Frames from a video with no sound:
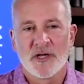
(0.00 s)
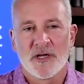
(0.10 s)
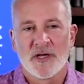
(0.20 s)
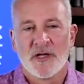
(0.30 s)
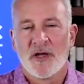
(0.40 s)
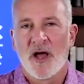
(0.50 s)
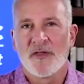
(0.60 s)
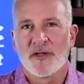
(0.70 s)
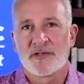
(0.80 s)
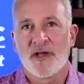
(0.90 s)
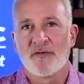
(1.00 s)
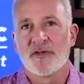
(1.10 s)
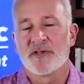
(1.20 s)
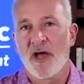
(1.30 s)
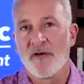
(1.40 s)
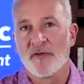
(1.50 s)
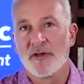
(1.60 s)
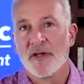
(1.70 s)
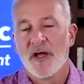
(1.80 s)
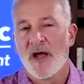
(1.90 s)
I think, 77,